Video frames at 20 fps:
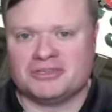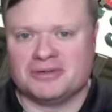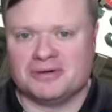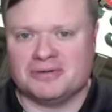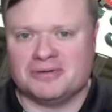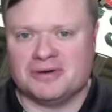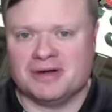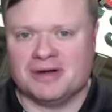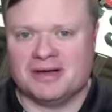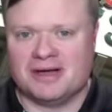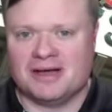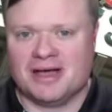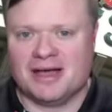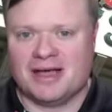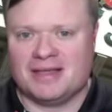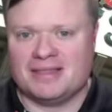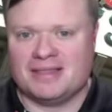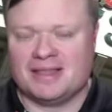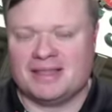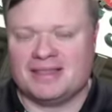so
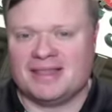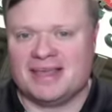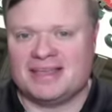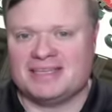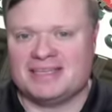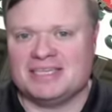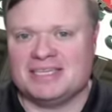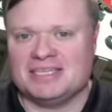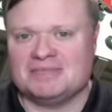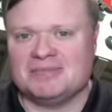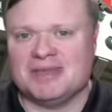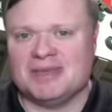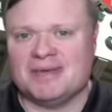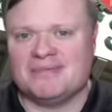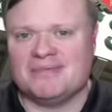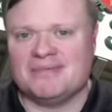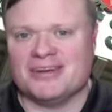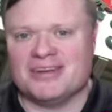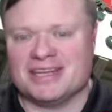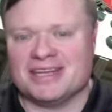that tees me
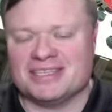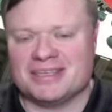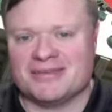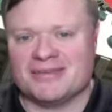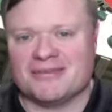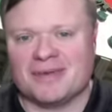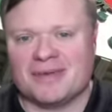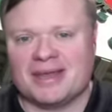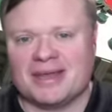up very nicely for my